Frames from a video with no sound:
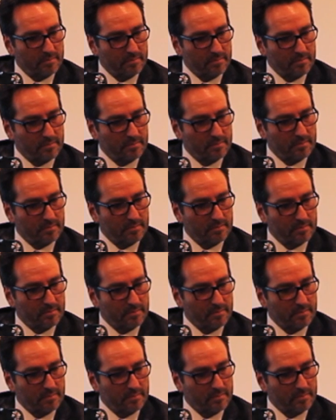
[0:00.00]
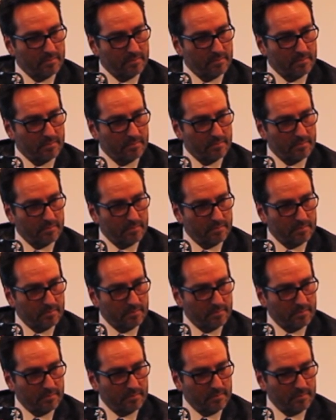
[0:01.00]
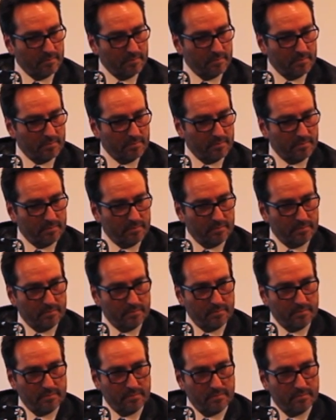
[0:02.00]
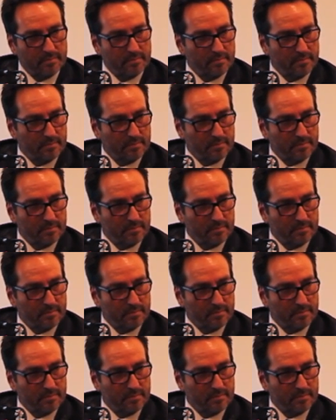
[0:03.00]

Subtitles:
This person isn't speaking.